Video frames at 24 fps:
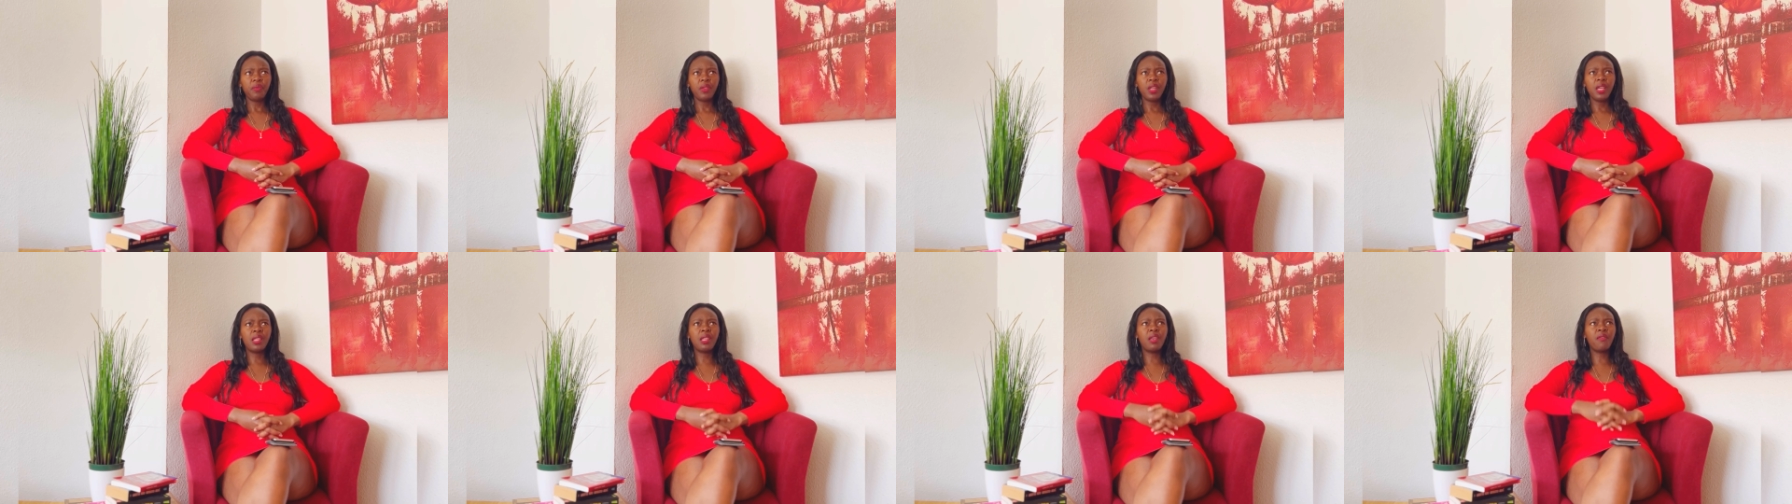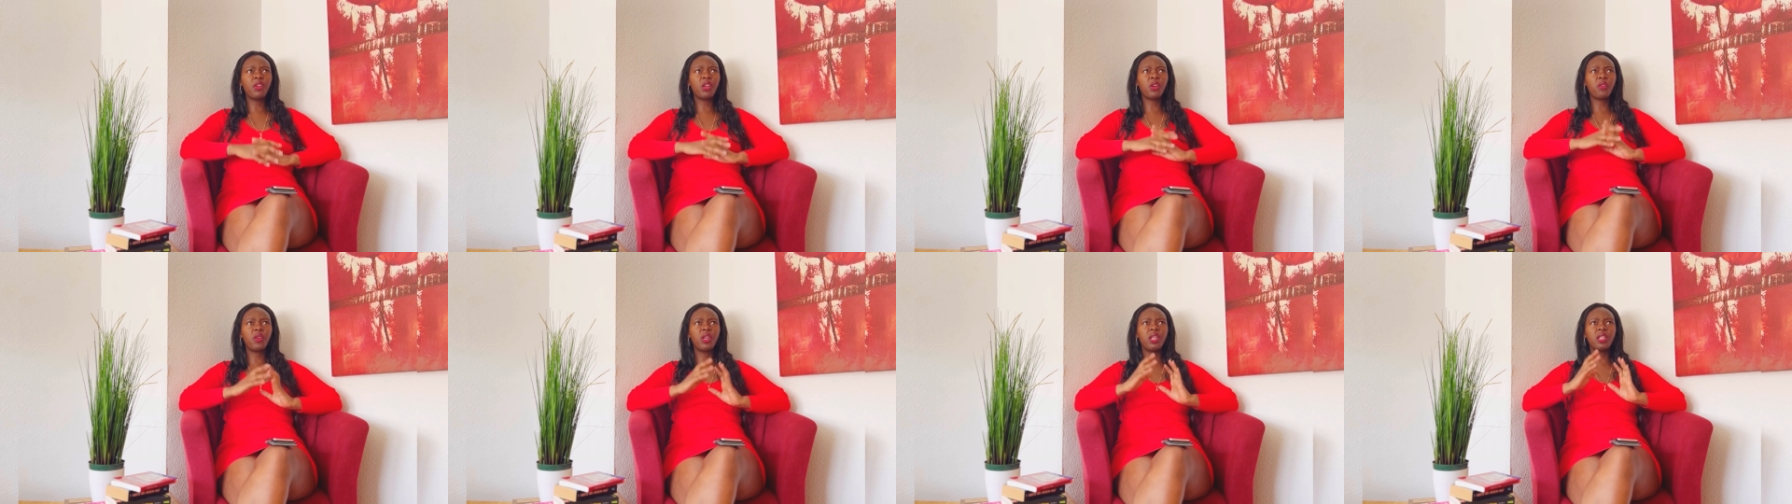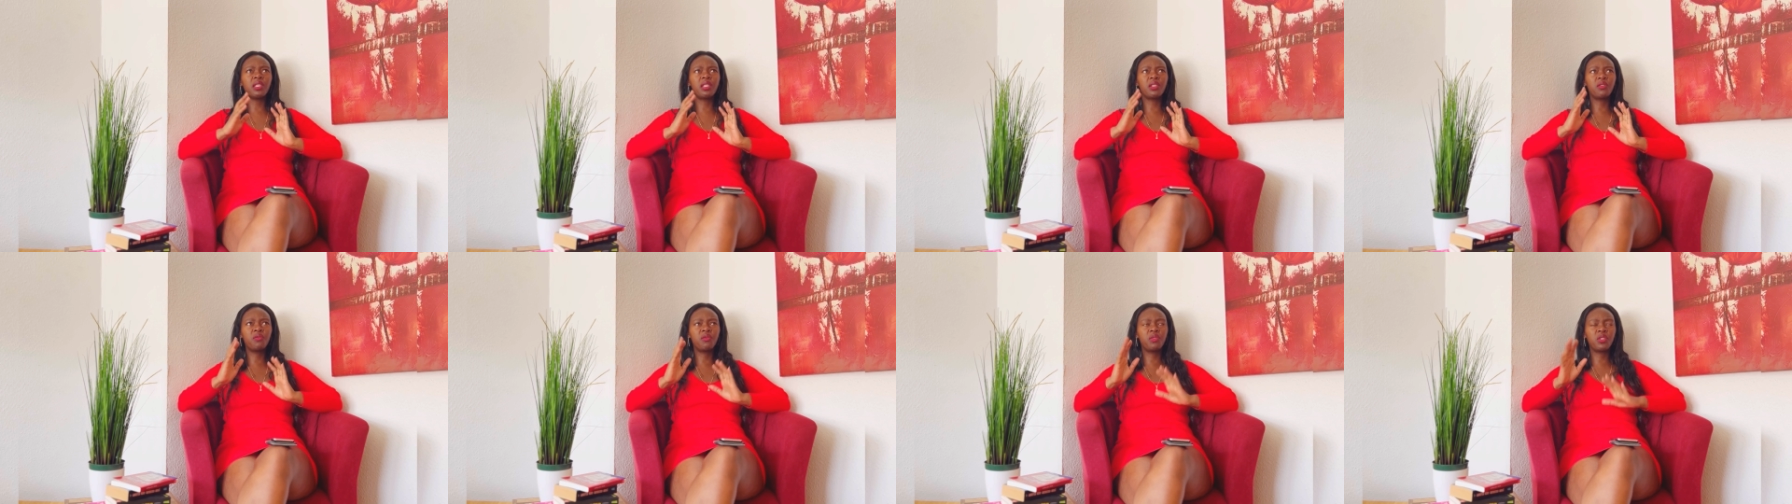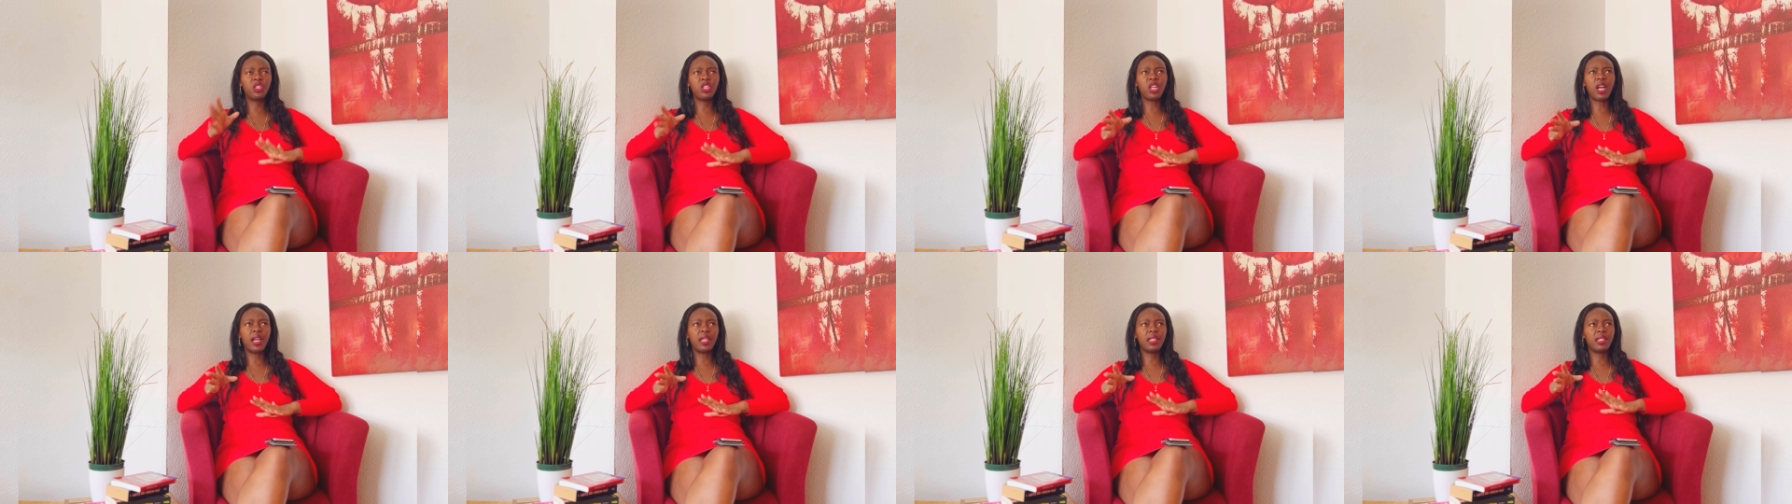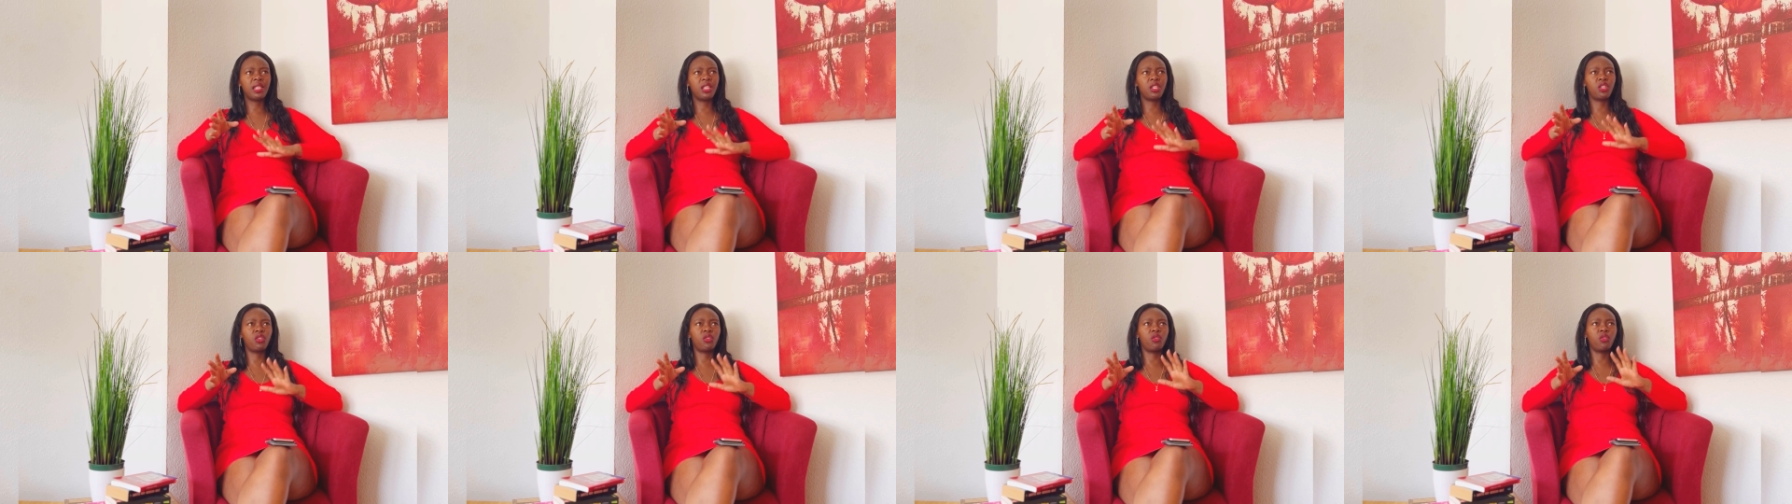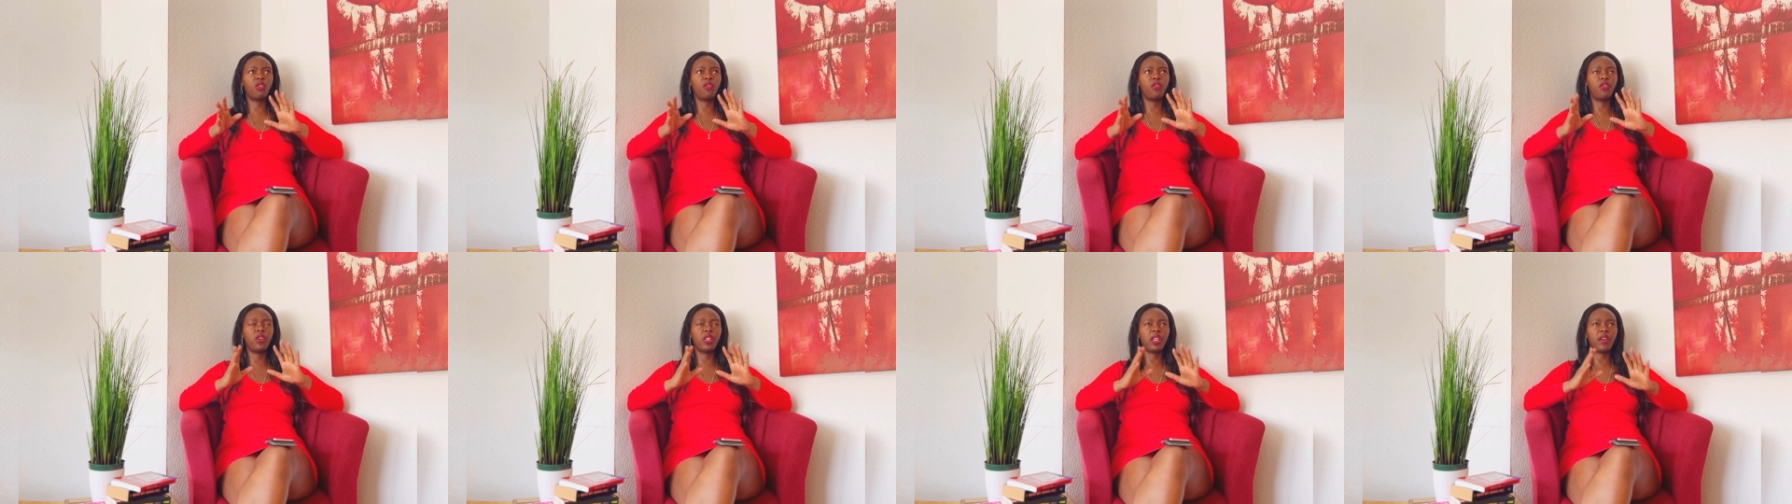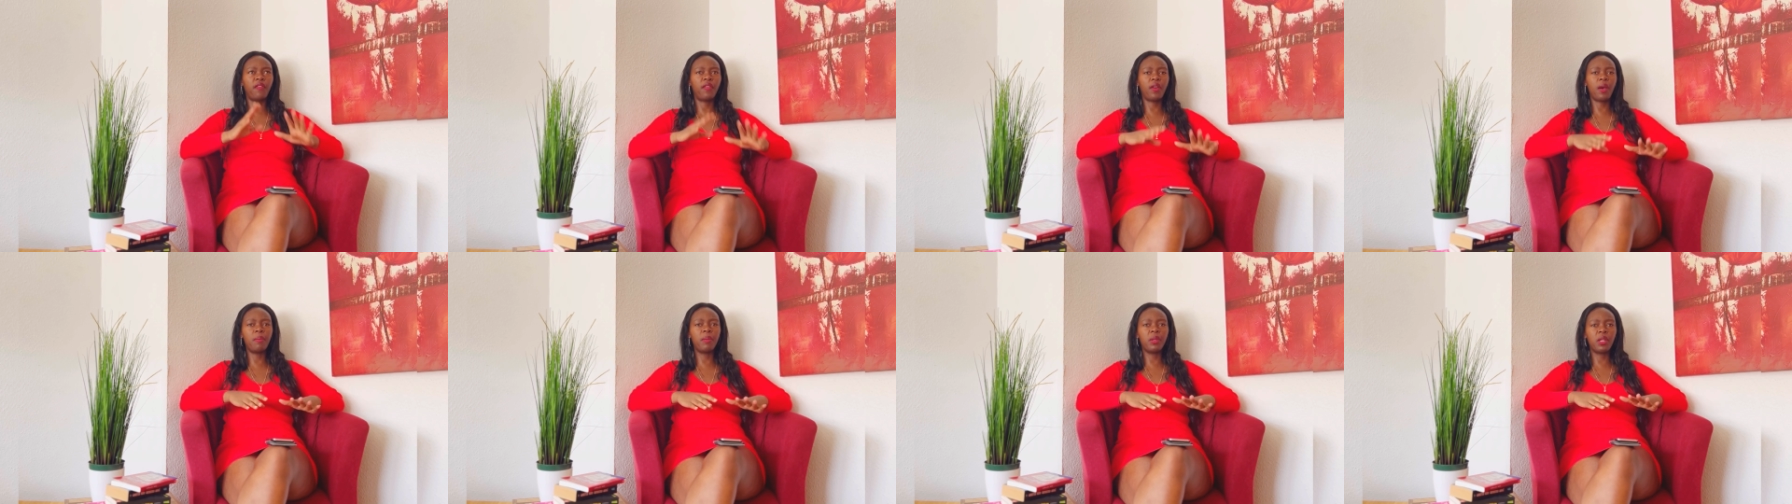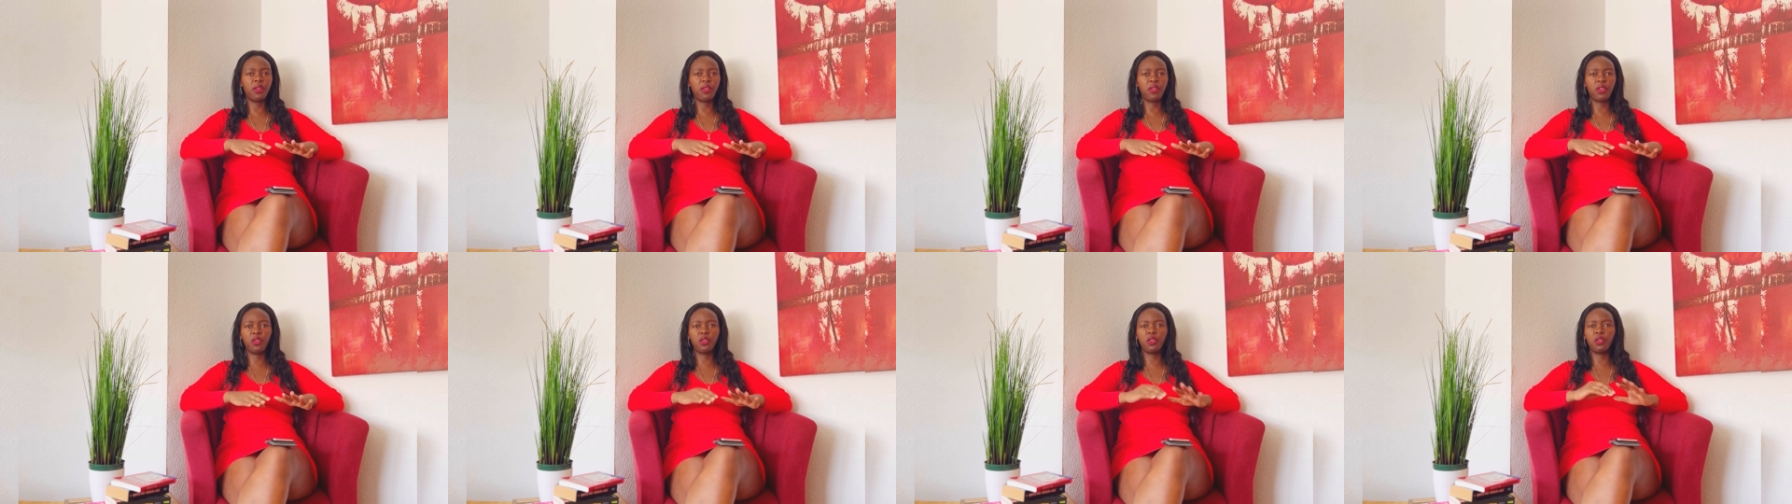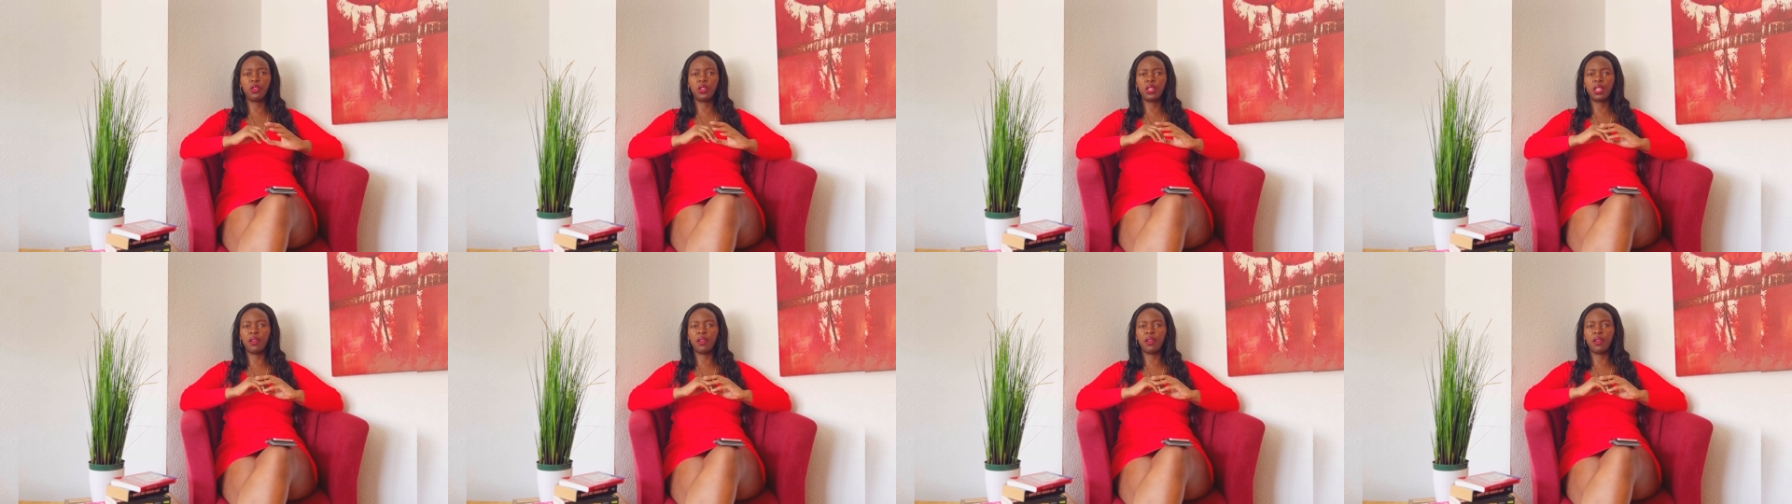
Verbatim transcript: They've increased charges, you know, for the family reunion.